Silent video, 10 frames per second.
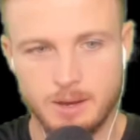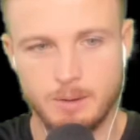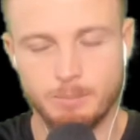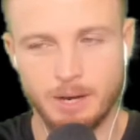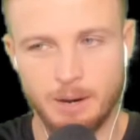
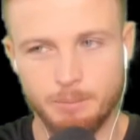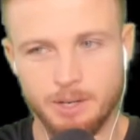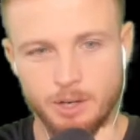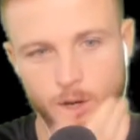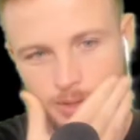but I'm going
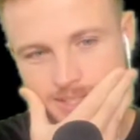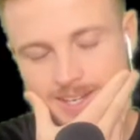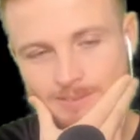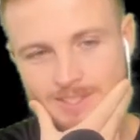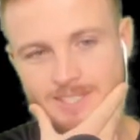to go with the
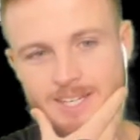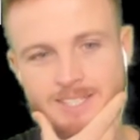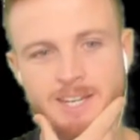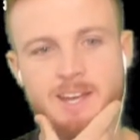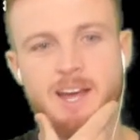
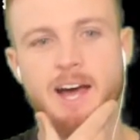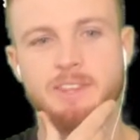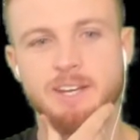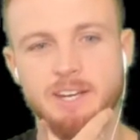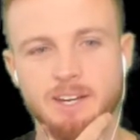76. I
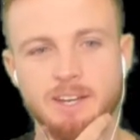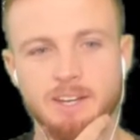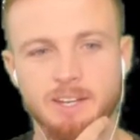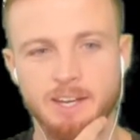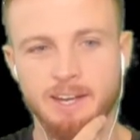think,
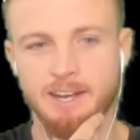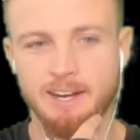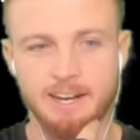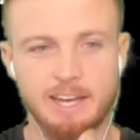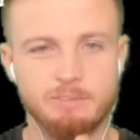and
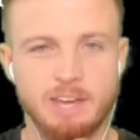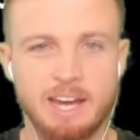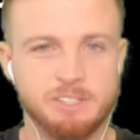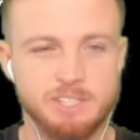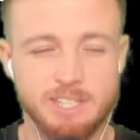I gave
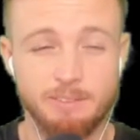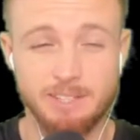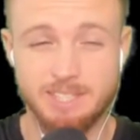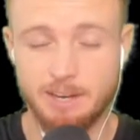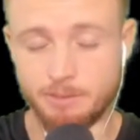Cash a
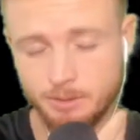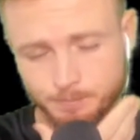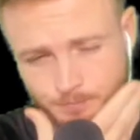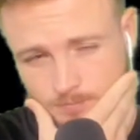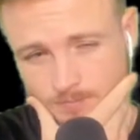77.
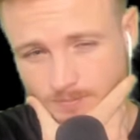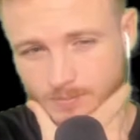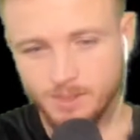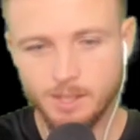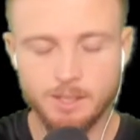
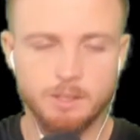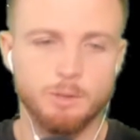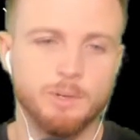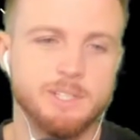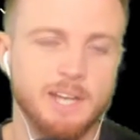The
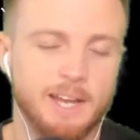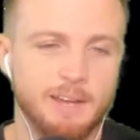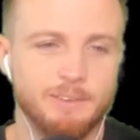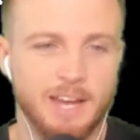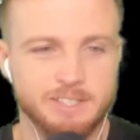reason I
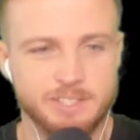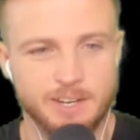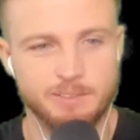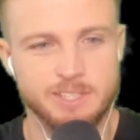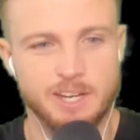gave Cash a
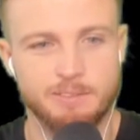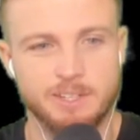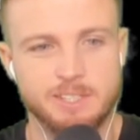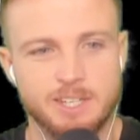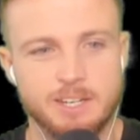77
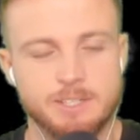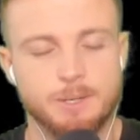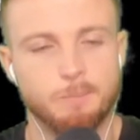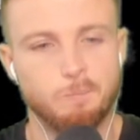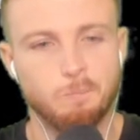is because,
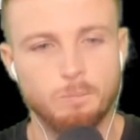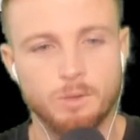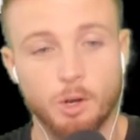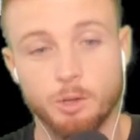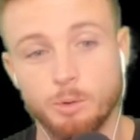
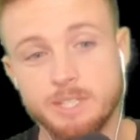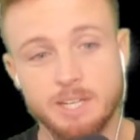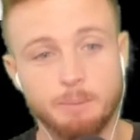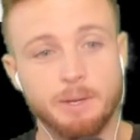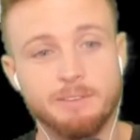or the reason
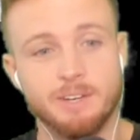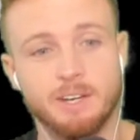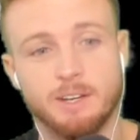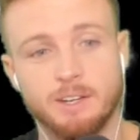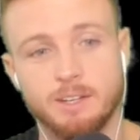I'm
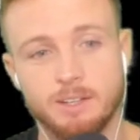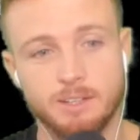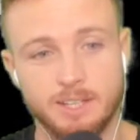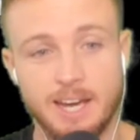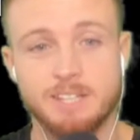giving
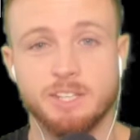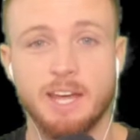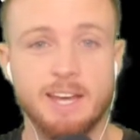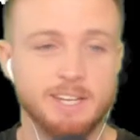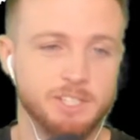Cash the
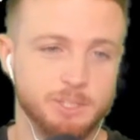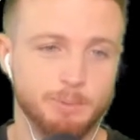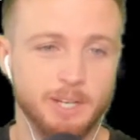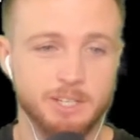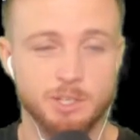edge is
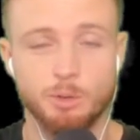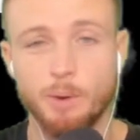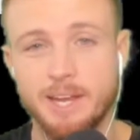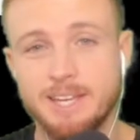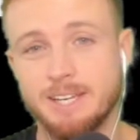because of the
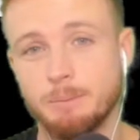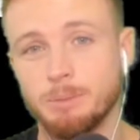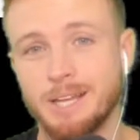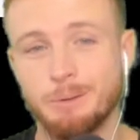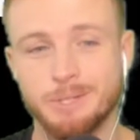way he can
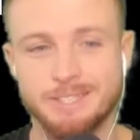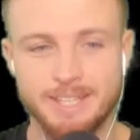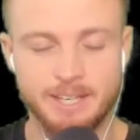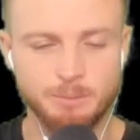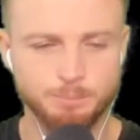play with the
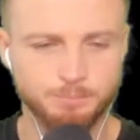team